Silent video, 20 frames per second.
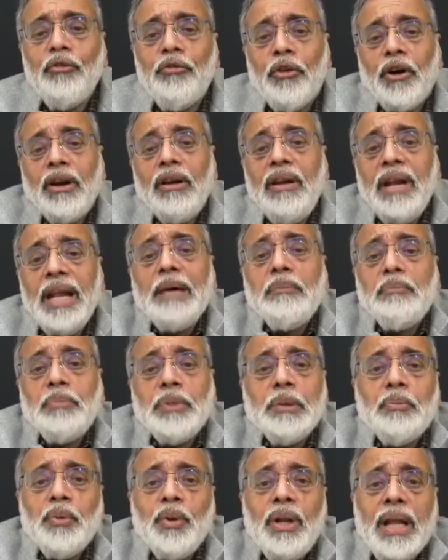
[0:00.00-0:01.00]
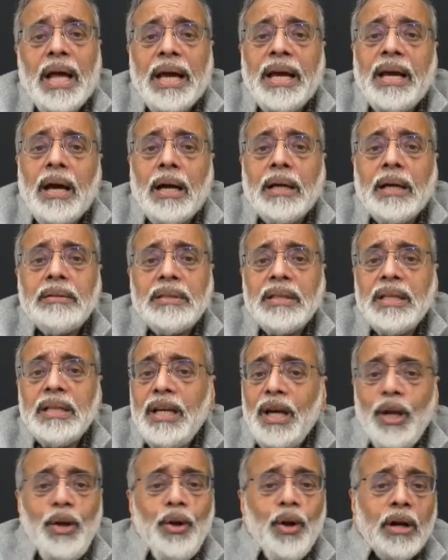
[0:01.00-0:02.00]
for lay people like us,
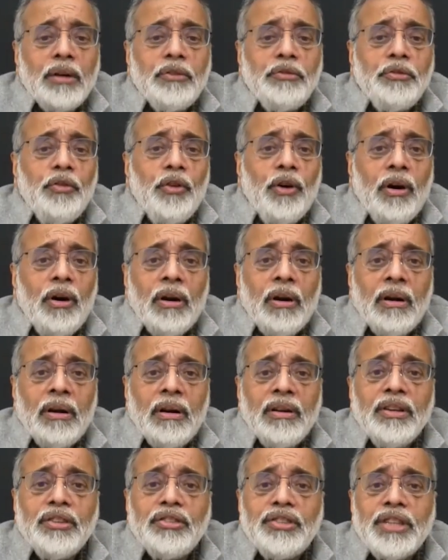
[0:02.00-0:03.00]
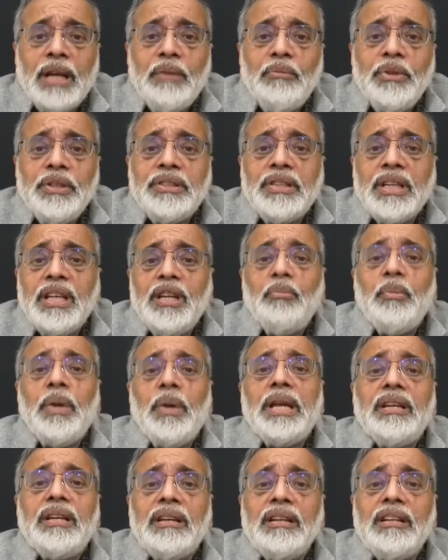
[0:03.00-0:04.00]
not for, shall we say, the
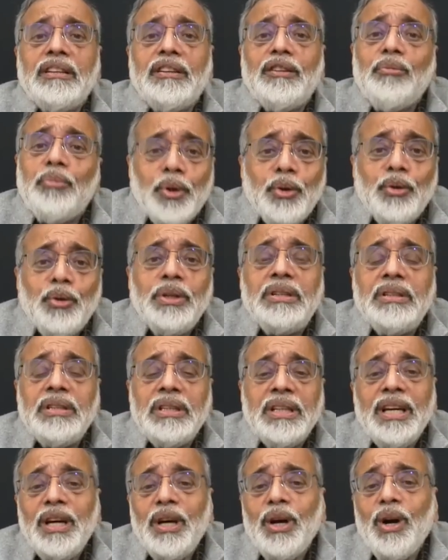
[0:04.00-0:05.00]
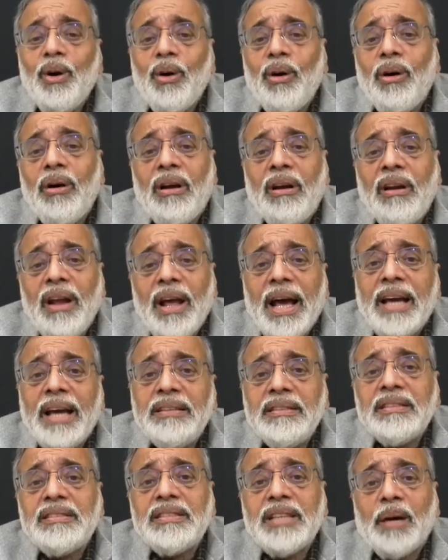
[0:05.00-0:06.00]
medical community or
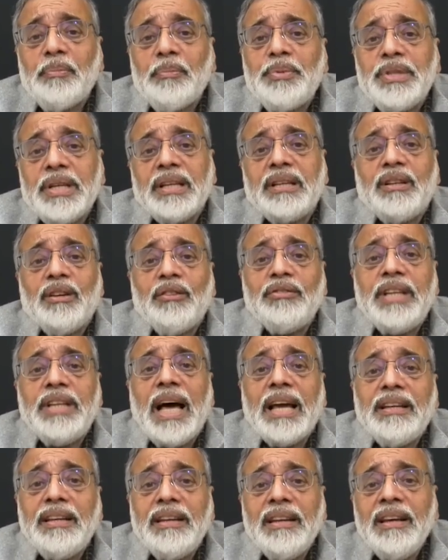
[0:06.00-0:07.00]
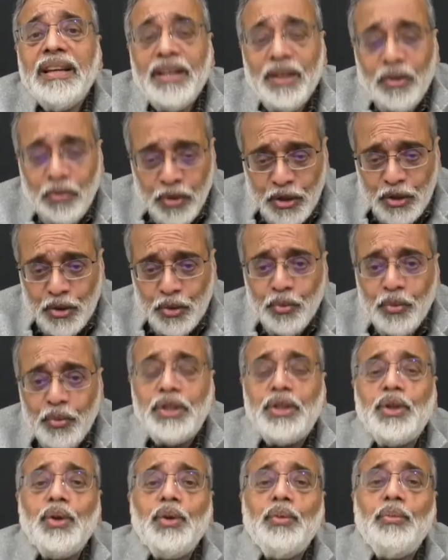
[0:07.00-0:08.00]
as a subset of that which, to
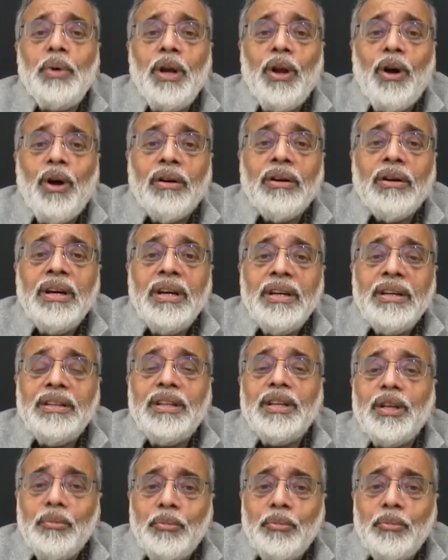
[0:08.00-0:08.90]
which you belong, the